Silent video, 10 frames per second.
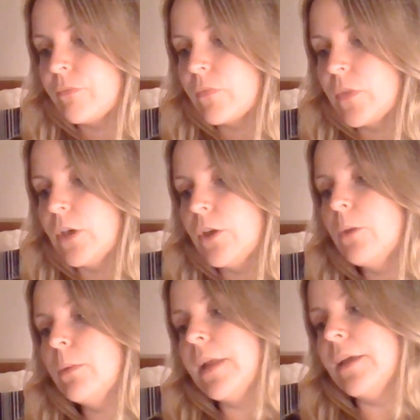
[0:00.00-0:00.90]
The
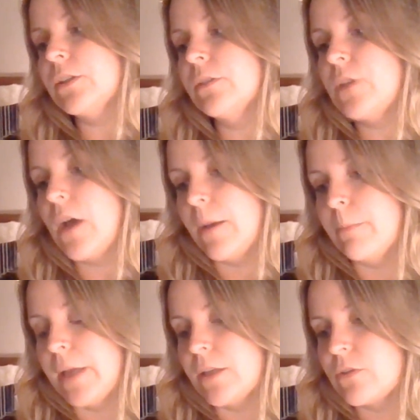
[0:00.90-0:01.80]
accumulation of time
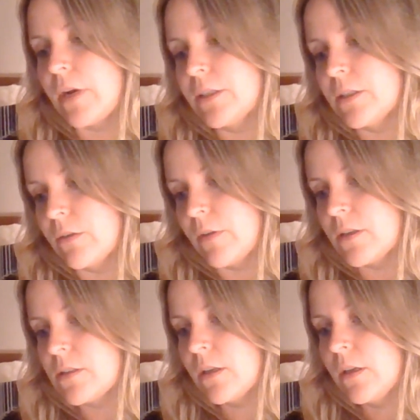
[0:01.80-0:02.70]
makes strangers of
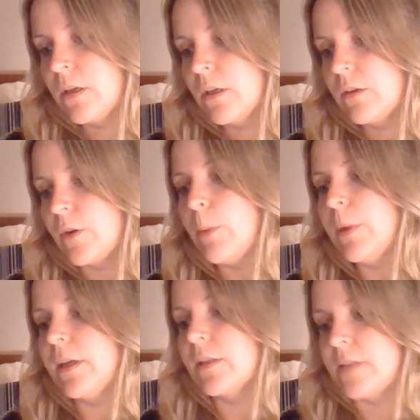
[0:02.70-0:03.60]
us. Nobody
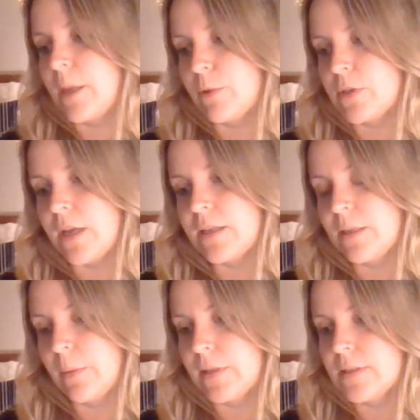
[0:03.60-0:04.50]
can say precisely
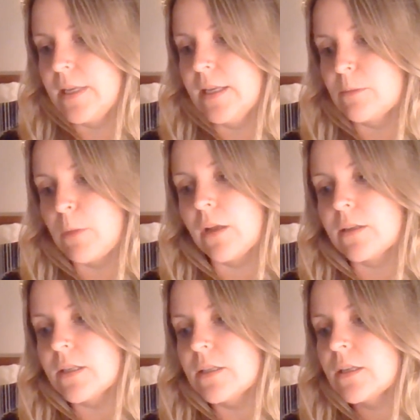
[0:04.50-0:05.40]
when the seed is
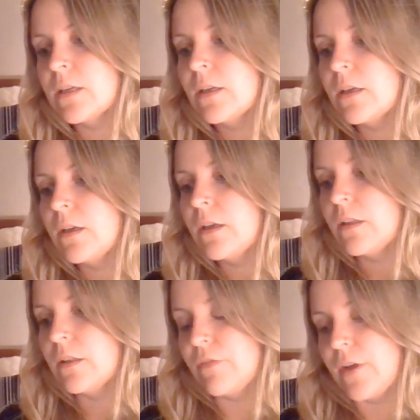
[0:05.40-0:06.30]
planted.
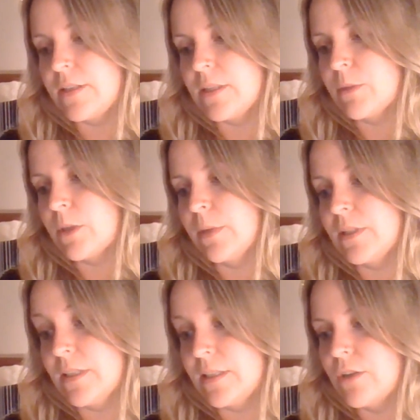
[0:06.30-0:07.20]
The first symptom is
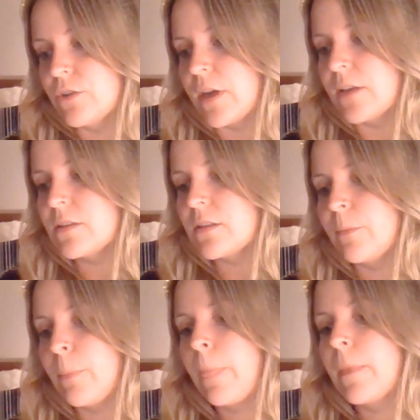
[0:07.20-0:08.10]
disinterest,
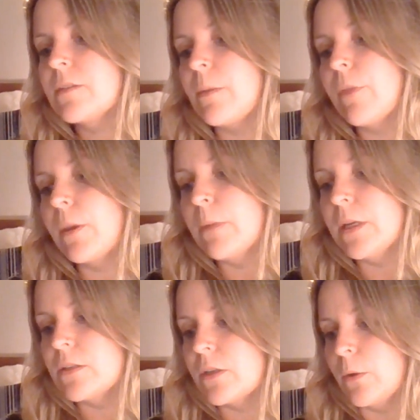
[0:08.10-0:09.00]
something
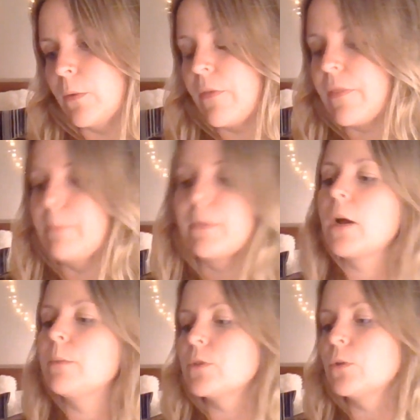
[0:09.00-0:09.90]
minuscule that then
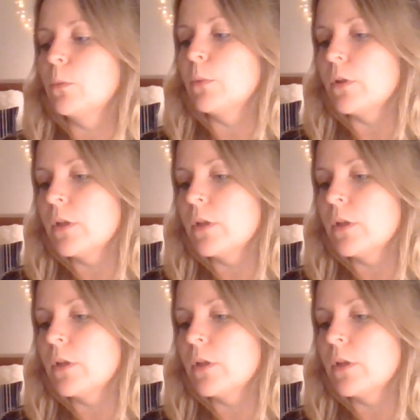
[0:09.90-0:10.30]
becomes normal,